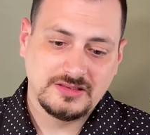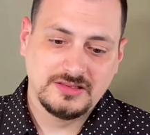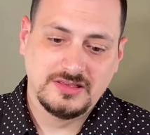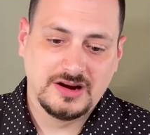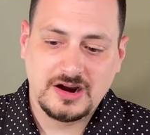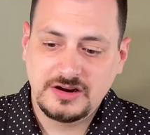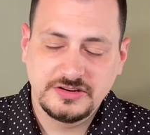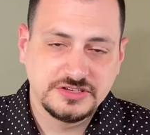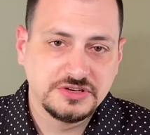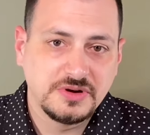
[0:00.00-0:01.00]
they're hard
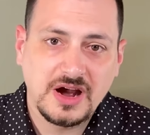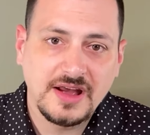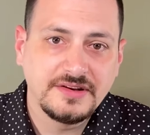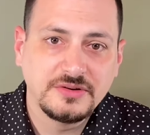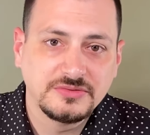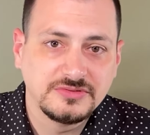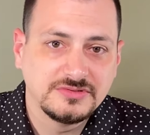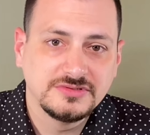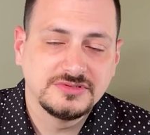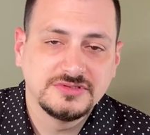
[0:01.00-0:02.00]
to shoot. I don't
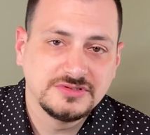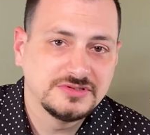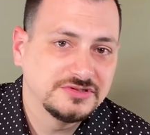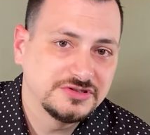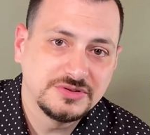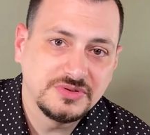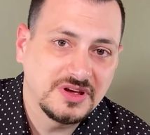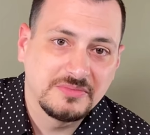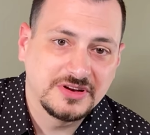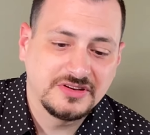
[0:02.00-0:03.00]
shoot
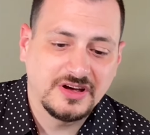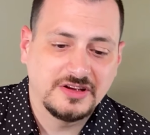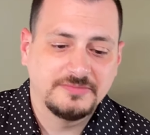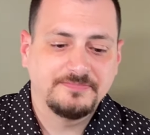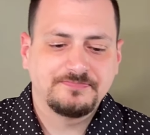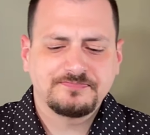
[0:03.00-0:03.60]
them a ton.